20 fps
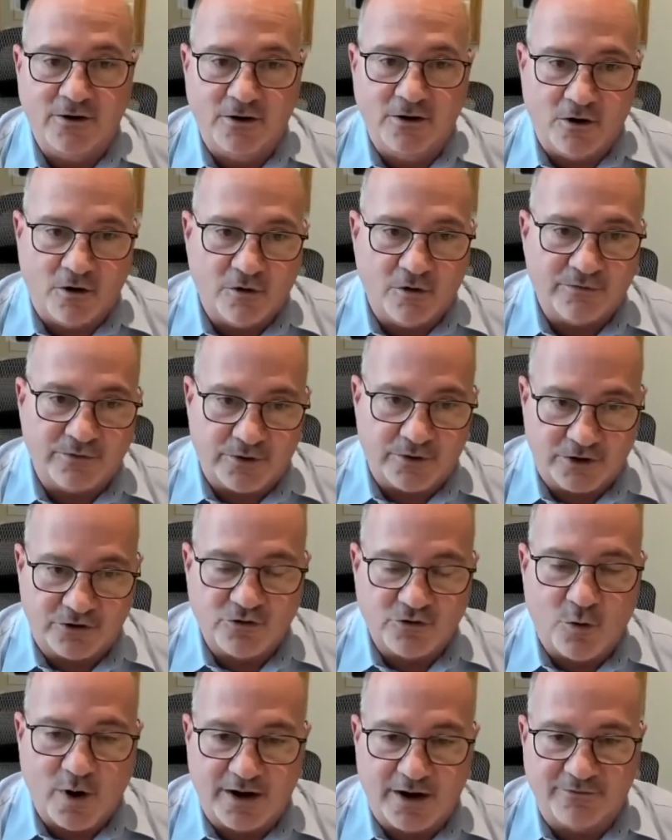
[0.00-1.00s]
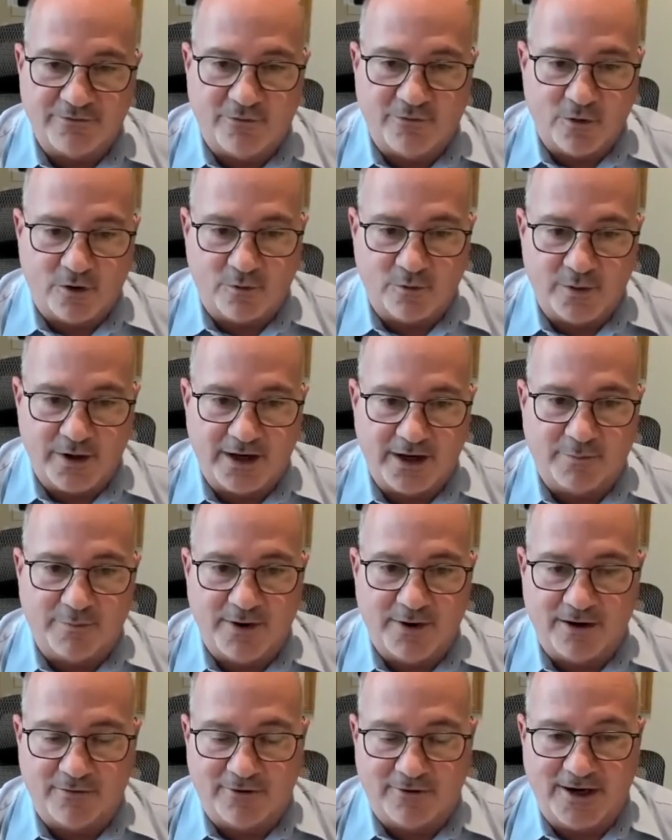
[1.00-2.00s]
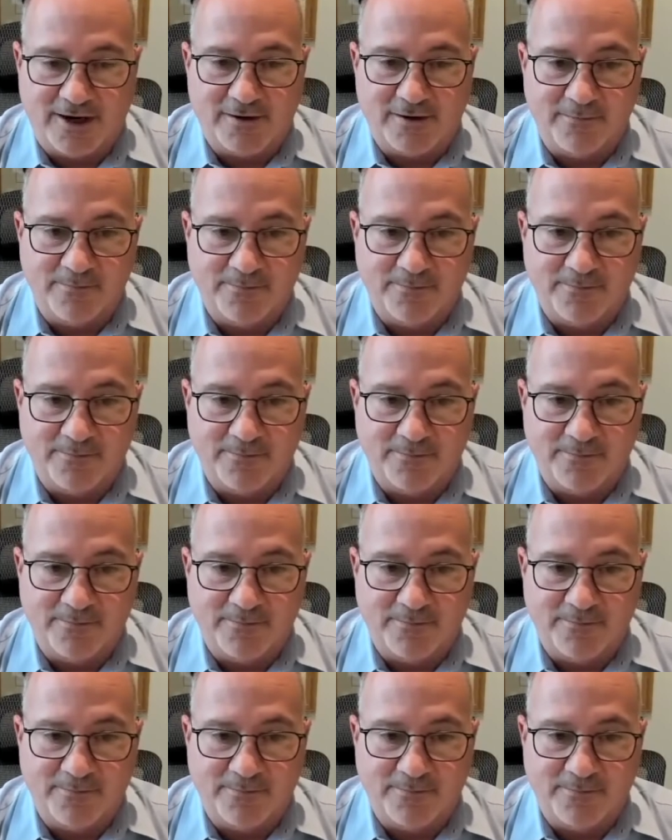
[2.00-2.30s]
over a 24-week period.